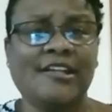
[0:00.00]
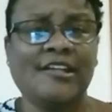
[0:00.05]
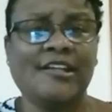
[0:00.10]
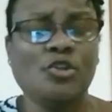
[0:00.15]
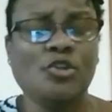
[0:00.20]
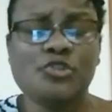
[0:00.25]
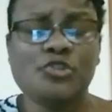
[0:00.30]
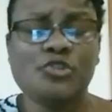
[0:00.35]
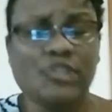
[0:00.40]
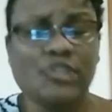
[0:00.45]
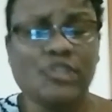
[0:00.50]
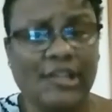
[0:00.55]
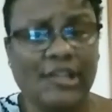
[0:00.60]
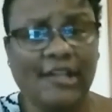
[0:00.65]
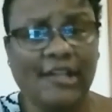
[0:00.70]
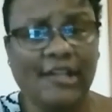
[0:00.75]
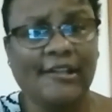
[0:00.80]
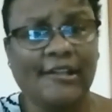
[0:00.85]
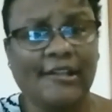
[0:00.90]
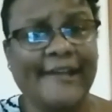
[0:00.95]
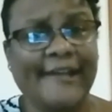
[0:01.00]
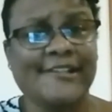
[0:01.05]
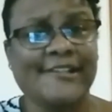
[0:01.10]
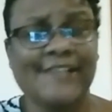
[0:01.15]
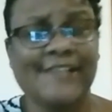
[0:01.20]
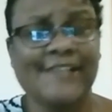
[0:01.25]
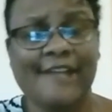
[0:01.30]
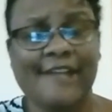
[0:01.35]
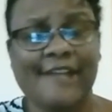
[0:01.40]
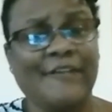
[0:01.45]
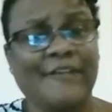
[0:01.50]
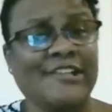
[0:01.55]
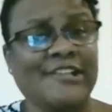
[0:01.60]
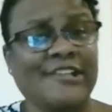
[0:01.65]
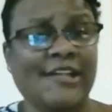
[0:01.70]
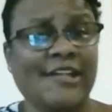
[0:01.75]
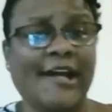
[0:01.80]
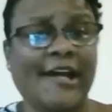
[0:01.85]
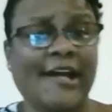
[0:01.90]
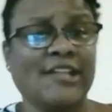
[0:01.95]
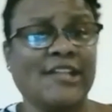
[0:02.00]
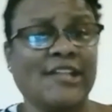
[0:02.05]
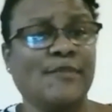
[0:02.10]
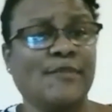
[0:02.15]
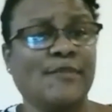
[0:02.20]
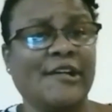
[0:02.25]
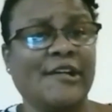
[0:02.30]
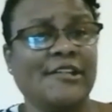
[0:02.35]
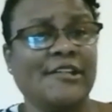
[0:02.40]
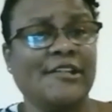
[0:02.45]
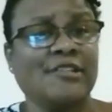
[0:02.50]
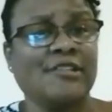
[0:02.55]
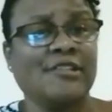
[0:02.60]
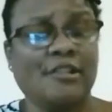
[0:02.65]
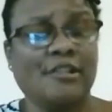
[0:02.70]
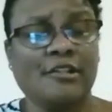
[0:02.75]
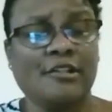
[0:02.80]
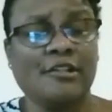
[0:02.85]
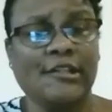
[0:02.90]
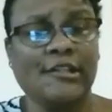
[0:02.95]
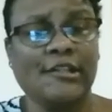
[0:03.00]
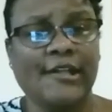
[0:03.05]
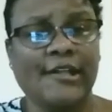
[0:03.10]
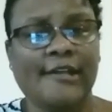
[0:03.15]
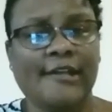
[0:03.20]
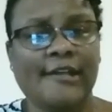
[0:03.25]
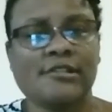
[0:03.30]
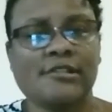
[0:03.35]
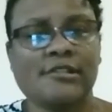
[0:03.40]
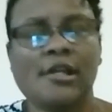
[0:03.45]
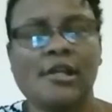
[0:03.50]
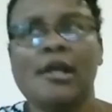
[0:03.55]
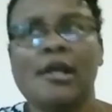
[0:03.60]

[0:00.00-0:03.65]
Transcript: usually like the side effects that I experienced in the early days.